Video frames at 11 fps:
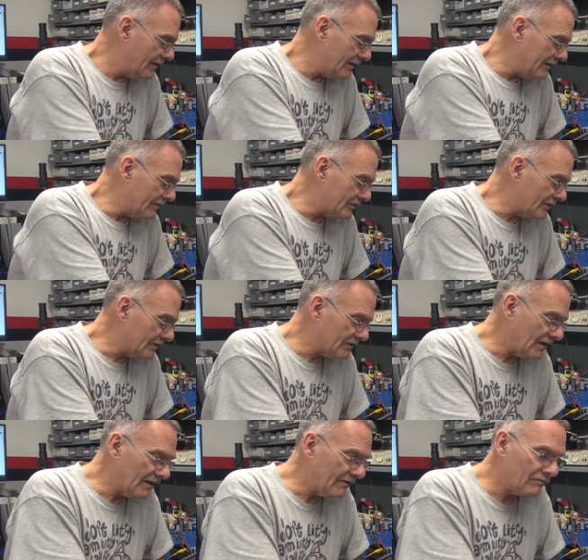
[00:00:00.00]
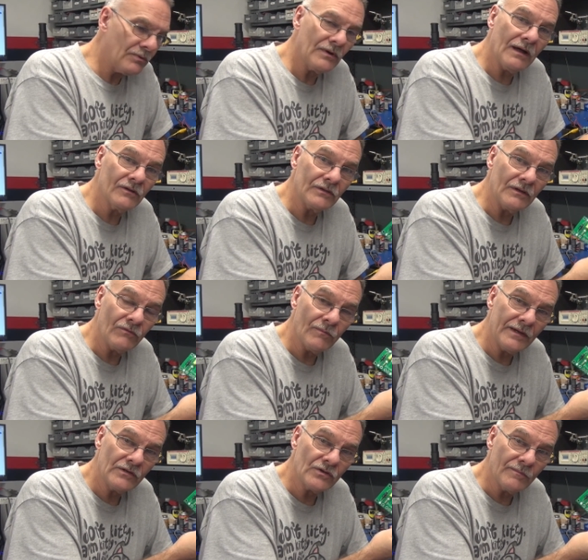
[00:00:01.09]
is since I've put out the
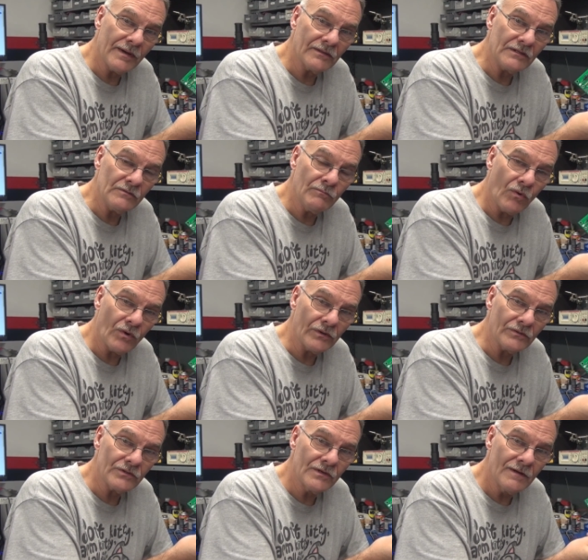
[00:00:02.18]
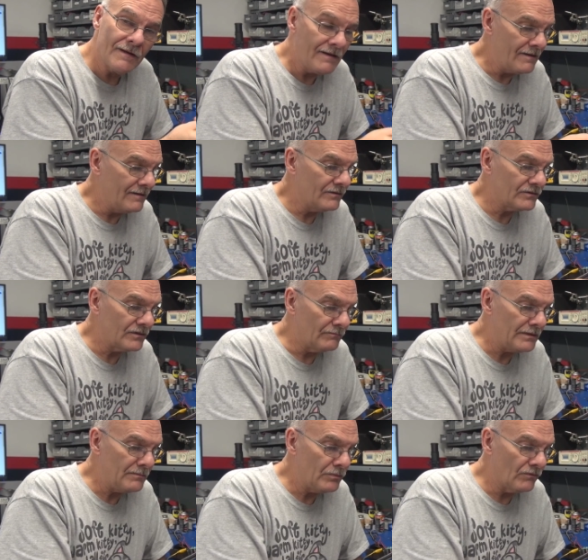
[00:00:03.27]
information about these boards, some
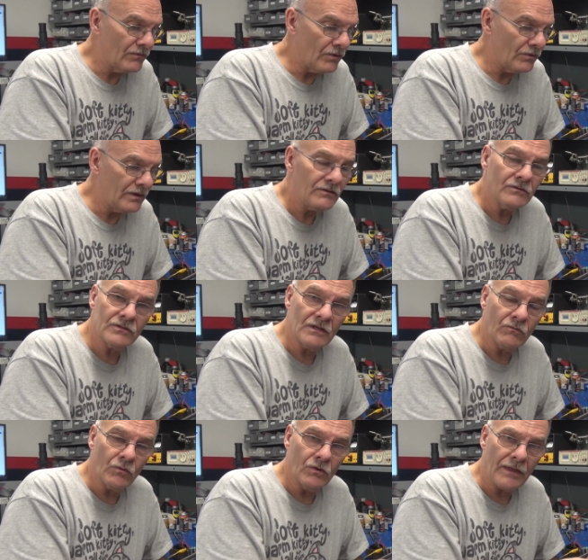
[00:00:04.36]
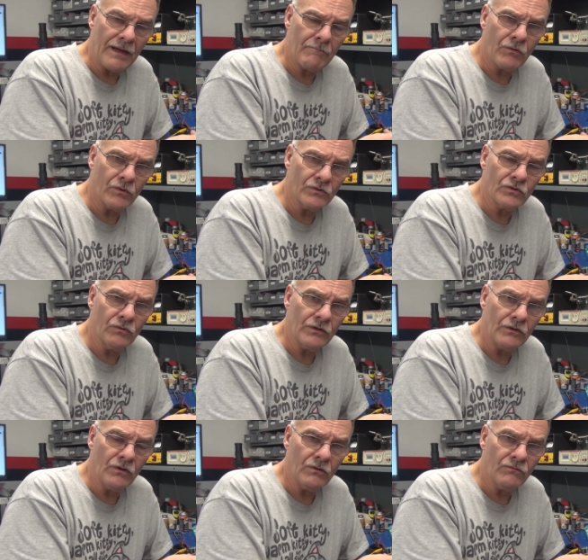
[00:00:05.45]
people have wrote in and said, well, that board's only
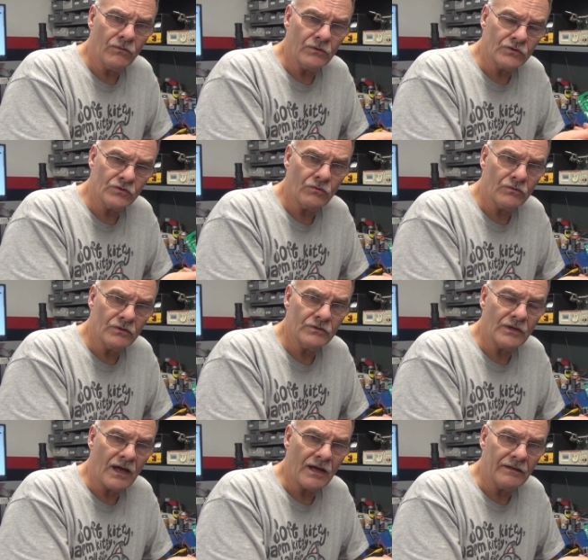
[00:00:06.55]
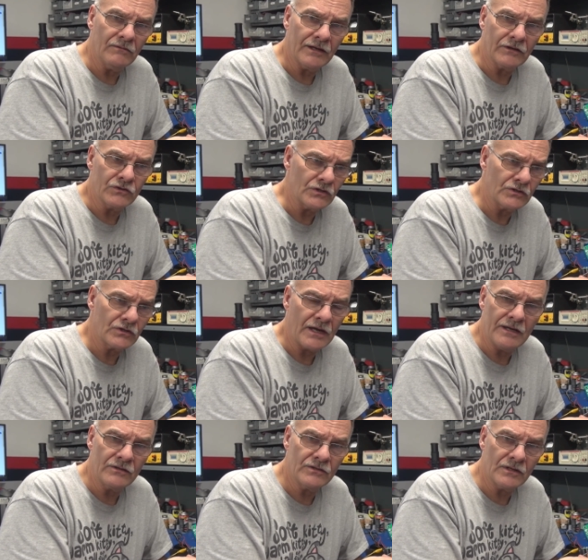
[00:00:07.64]
good for a certain design, like a
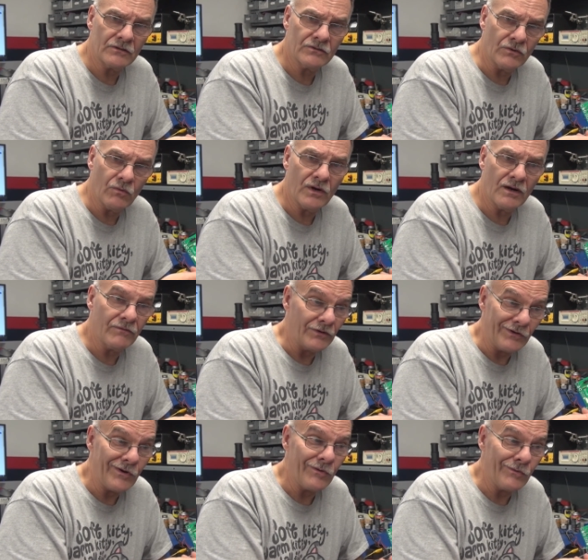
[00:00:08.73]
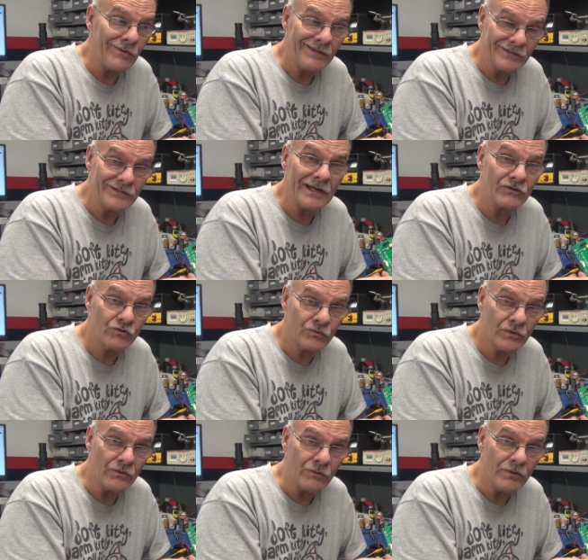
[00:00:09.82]
6K6 or whatever. No, that's not
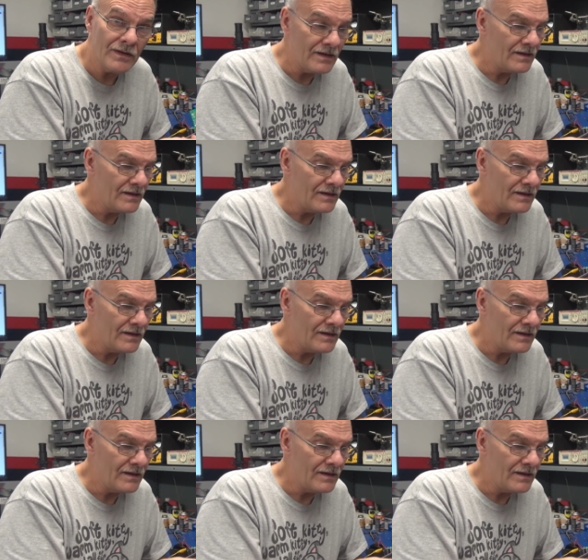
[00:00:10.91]
true.